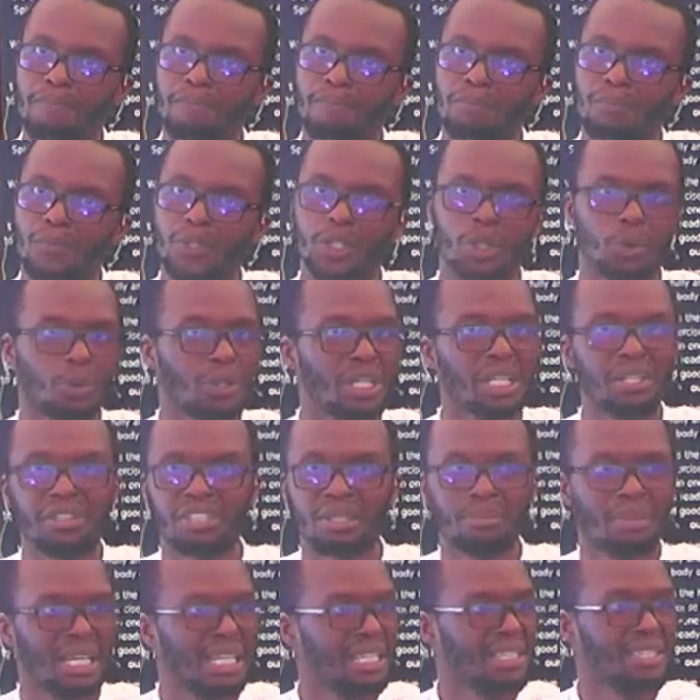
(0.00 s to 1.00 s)
You will
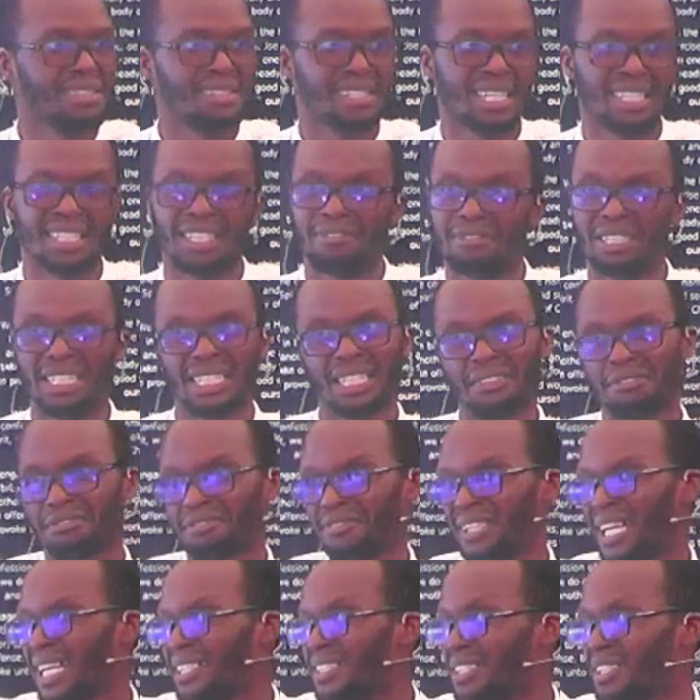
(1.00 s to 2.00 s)
remain dissatisfied. Even if
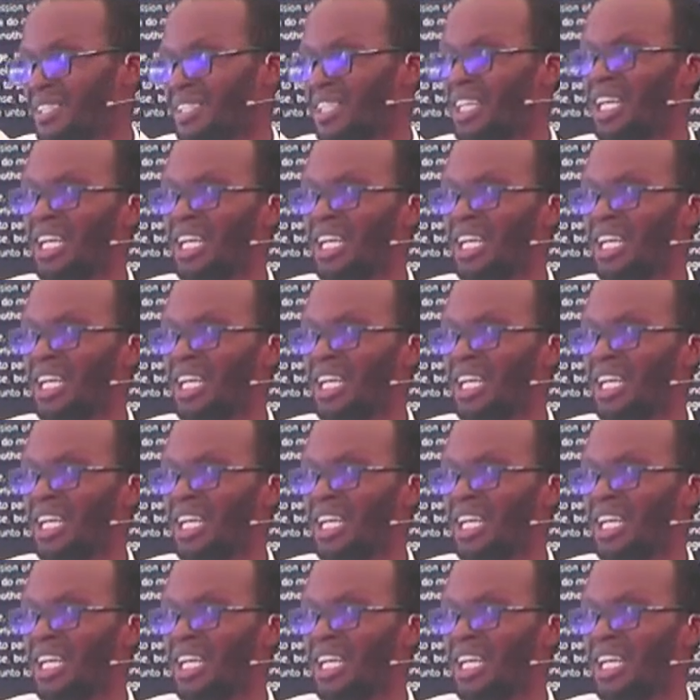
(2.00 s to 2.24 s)
that